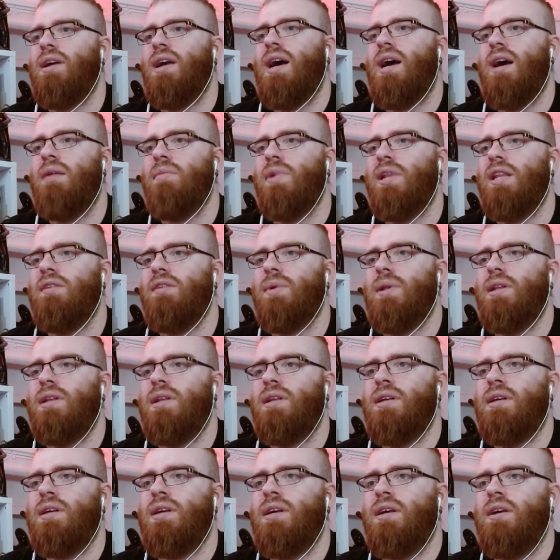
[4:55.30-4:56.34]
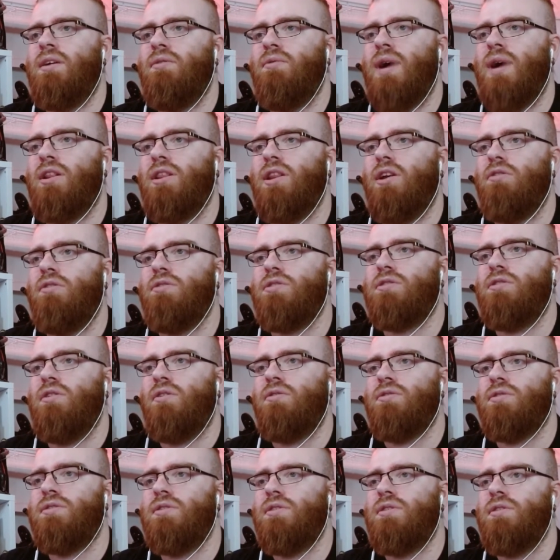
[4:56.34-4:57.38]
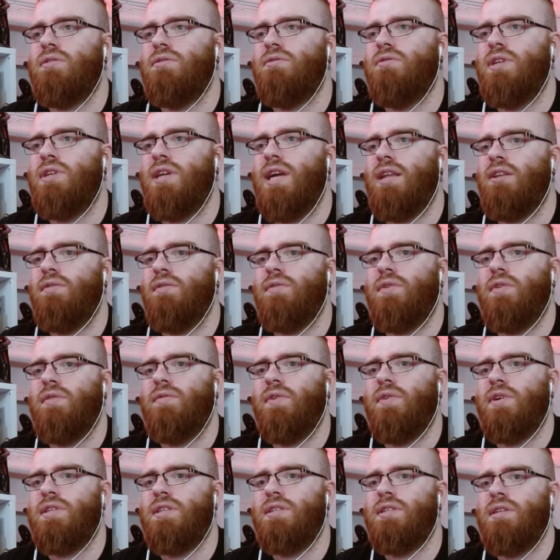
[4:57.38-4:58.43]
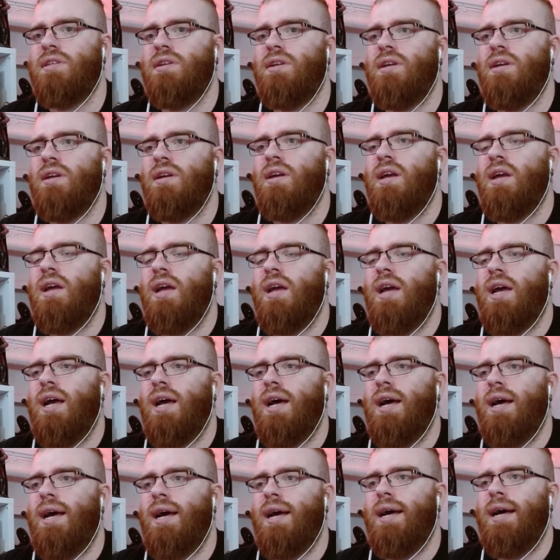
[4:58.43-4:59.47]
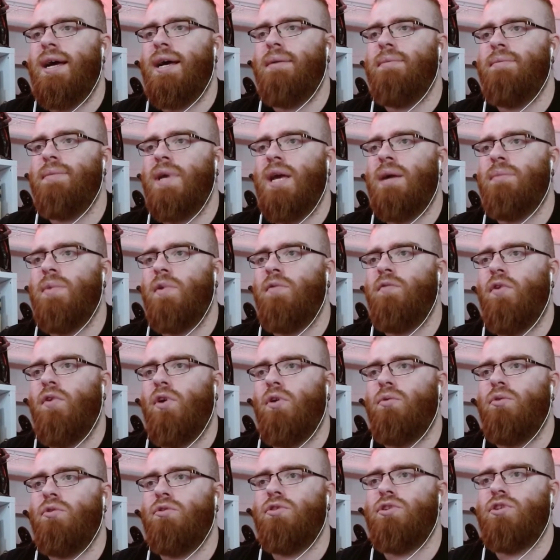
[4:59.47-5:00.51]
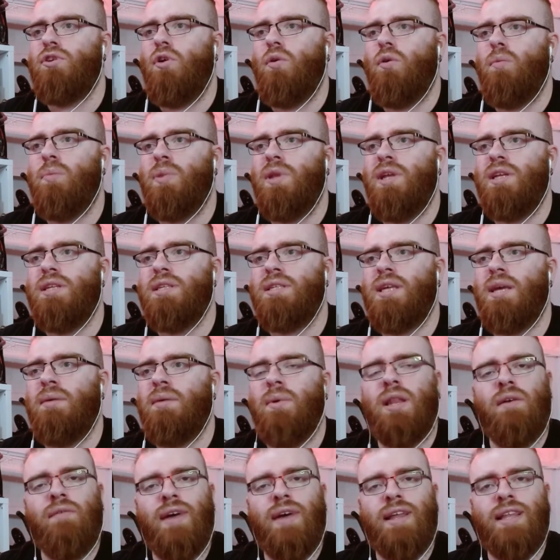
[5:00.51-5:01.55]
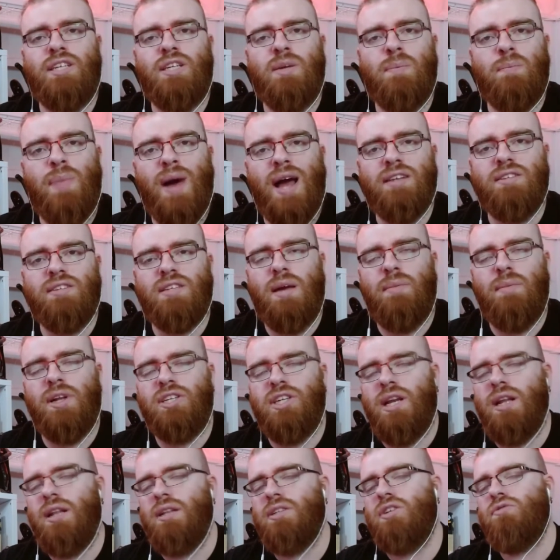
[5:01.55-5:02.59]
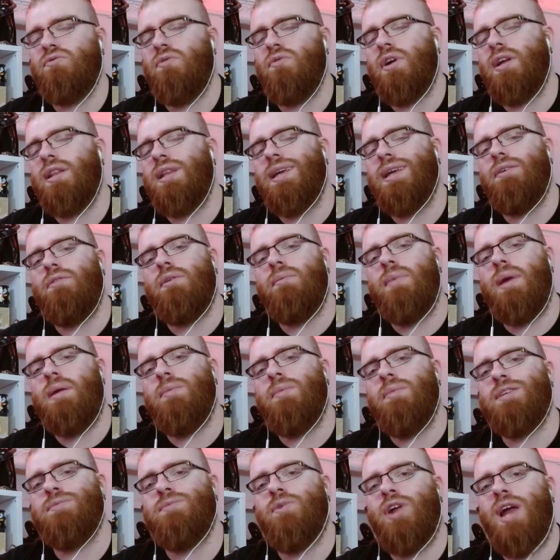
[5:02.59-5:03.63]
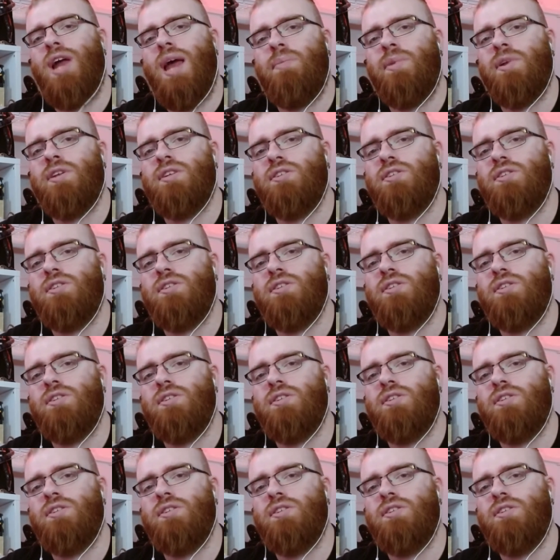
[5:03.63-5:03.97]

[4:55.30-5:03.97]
unbelievable. We're close, close to the end of the first season. Uh, yeah, before we do so, please give me a love, energy, by my channel. Just one click gonna make much more happier,